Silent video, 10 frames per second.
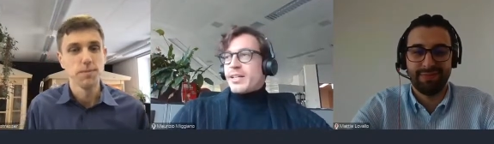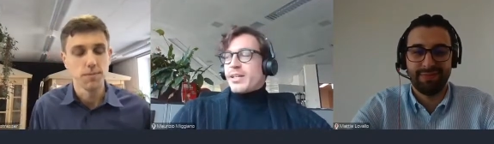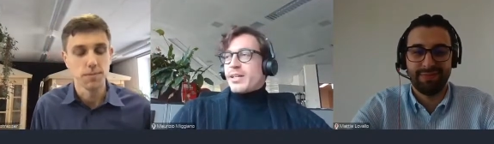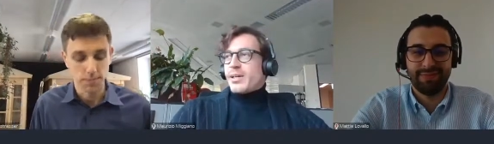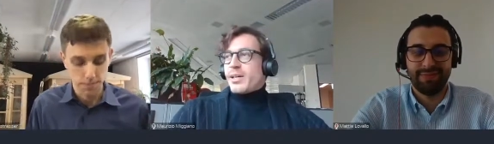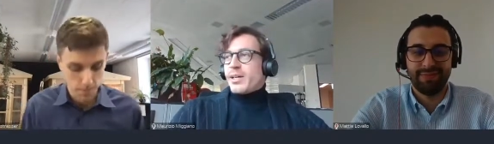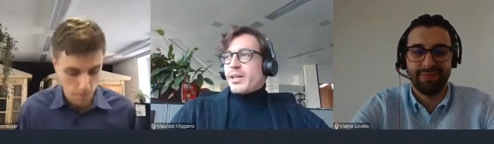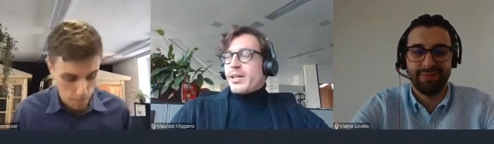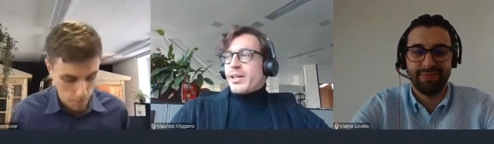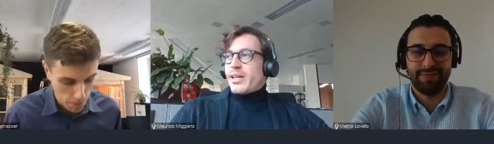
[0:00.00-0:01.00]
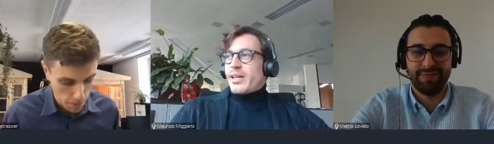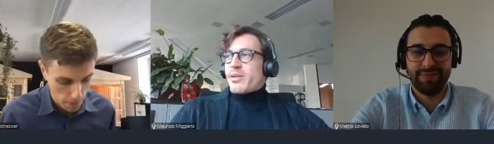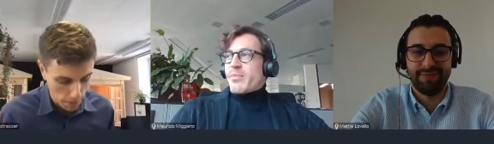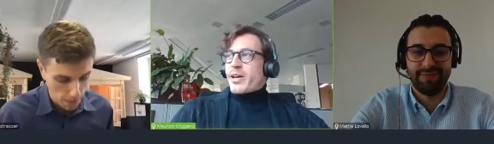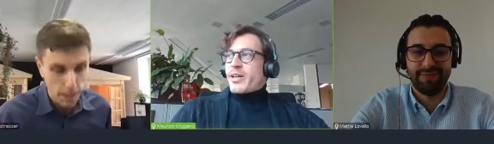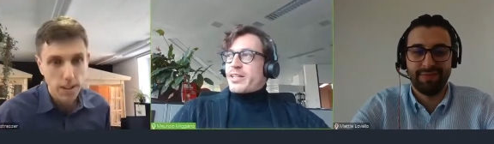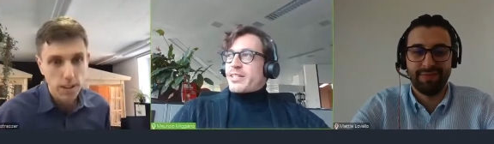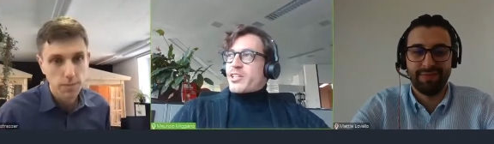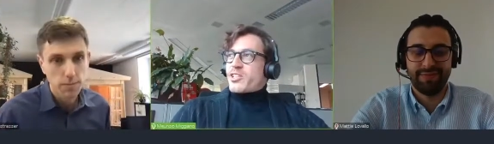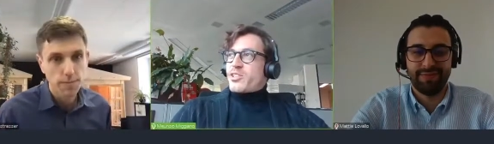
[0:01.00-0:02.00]
Speaker 1: Mm and marketing
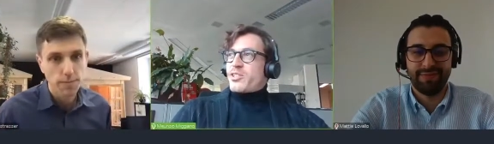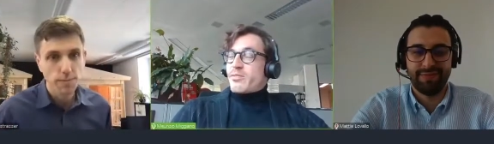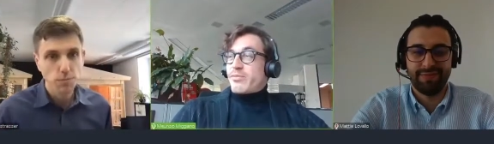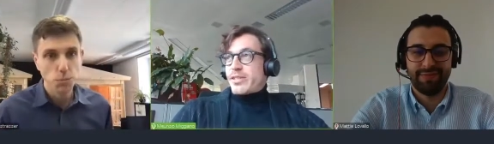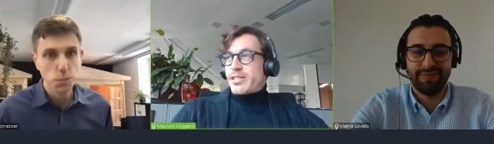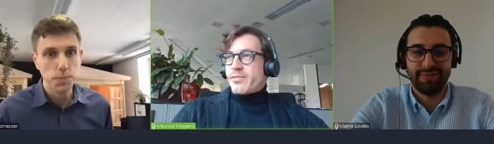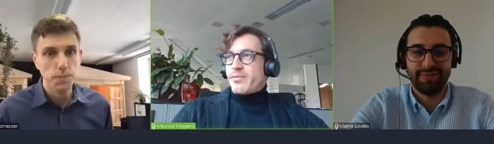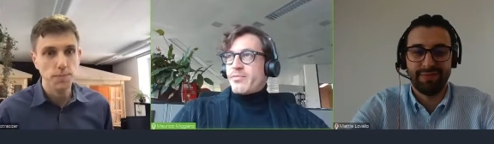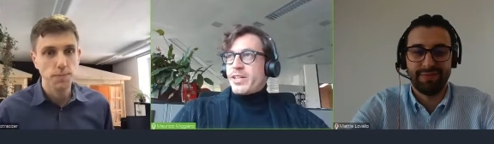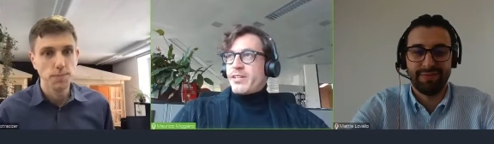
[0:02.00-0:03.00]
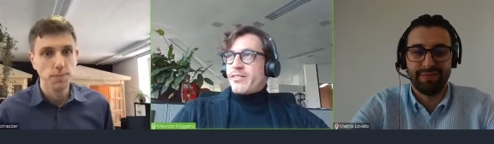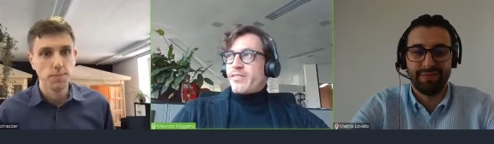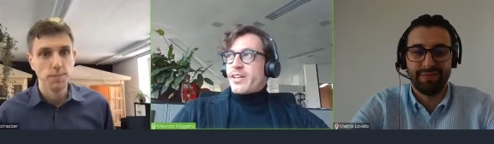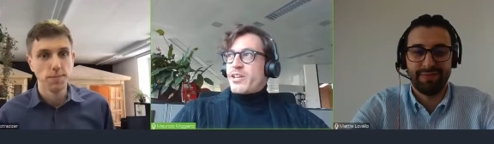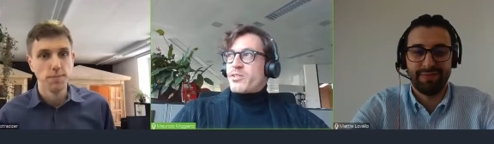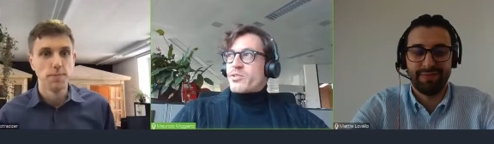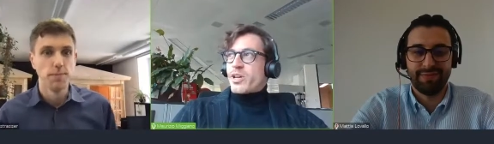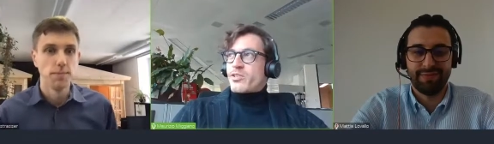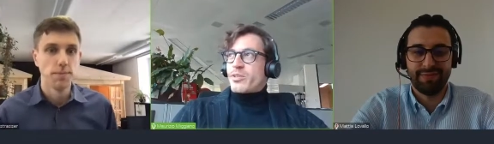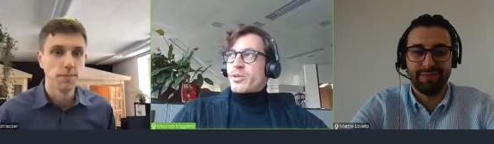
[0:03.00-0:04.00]
is such a it's a very funny industry
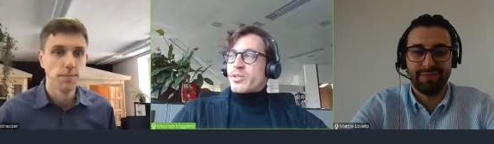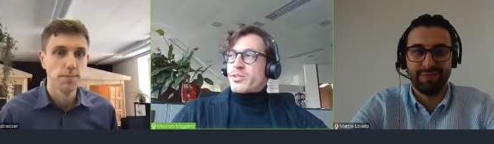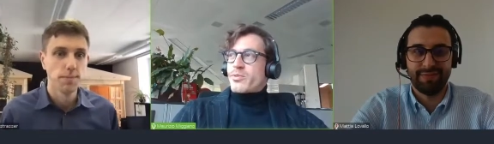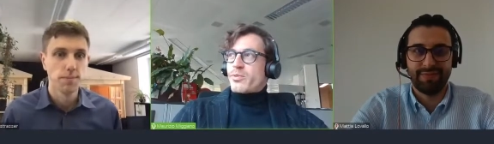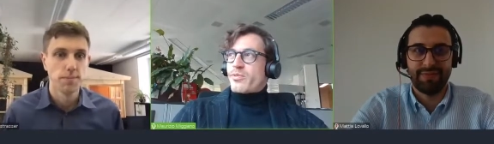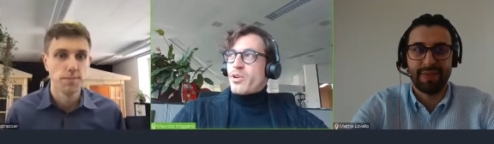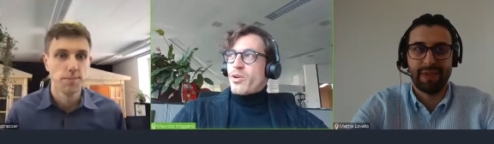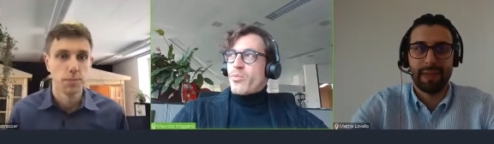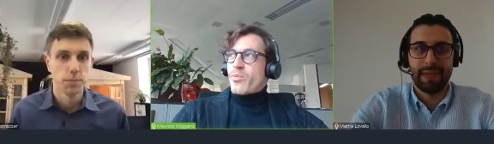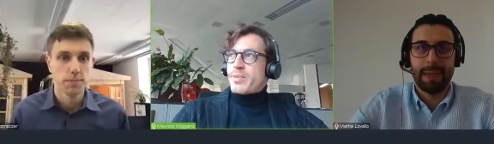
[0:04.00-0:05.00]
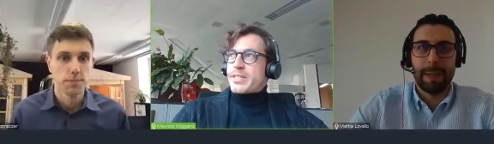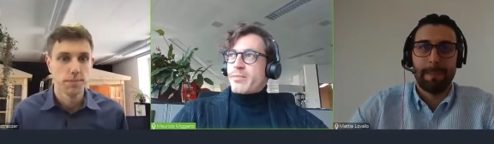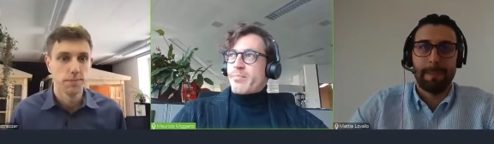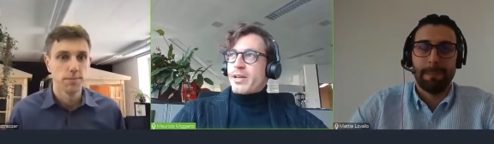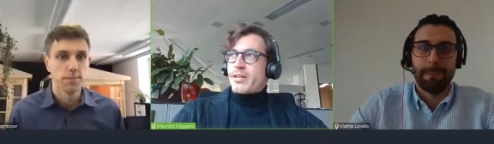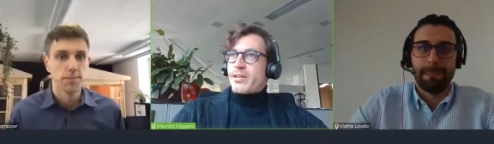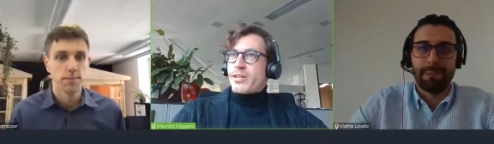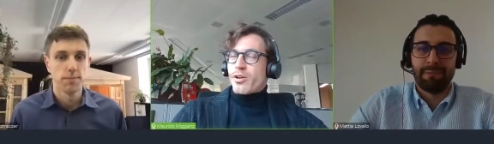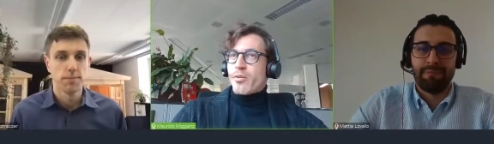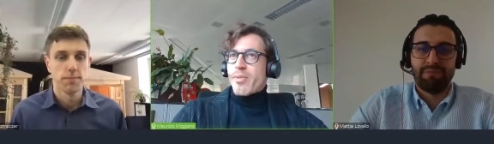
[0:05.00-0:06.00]
actually because if you are one percent better than
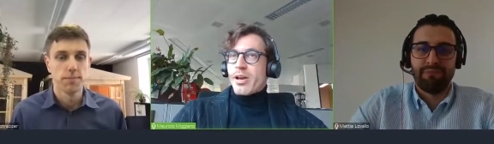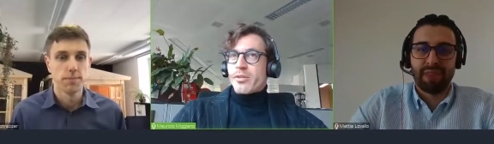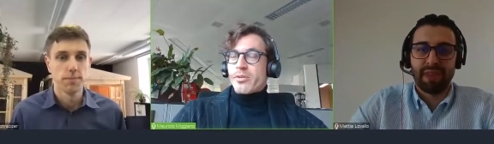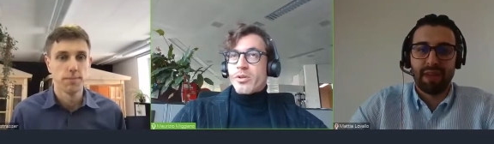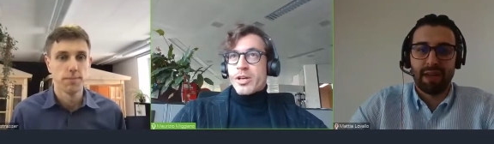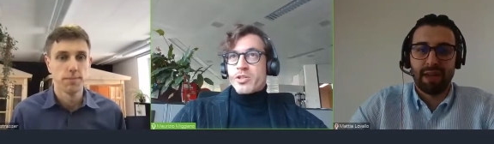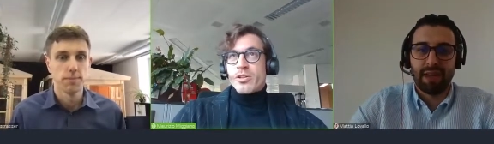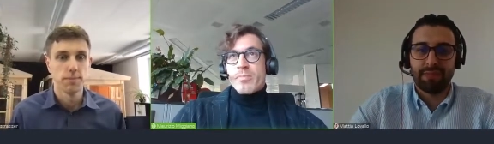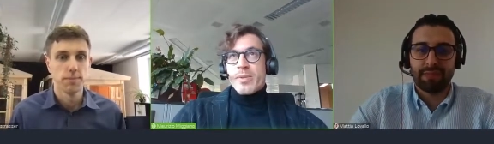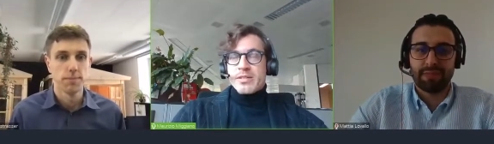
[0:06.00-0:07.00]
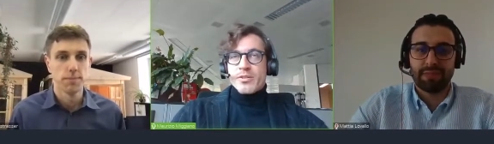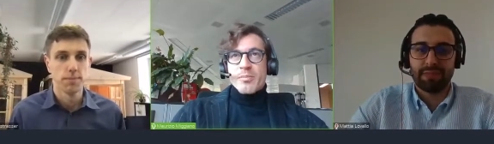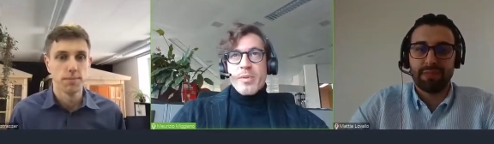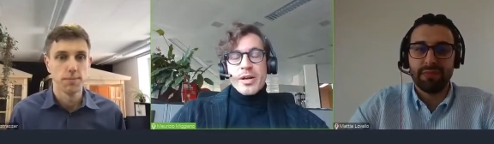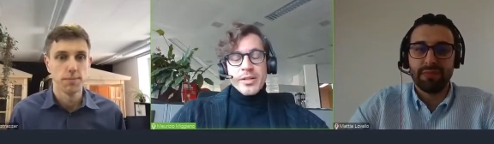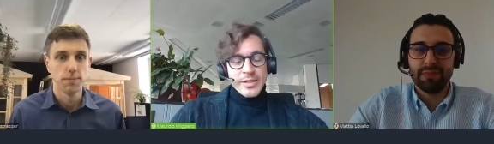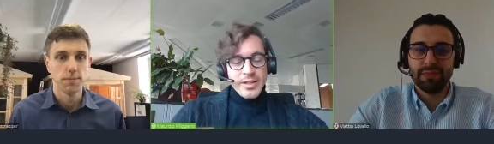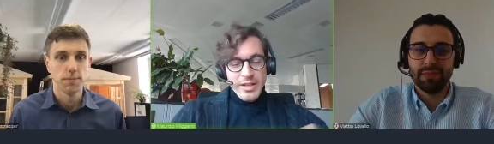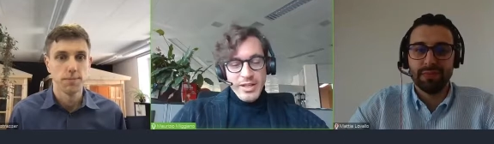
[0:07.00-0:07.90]
your competitor, you're actually the best on the market.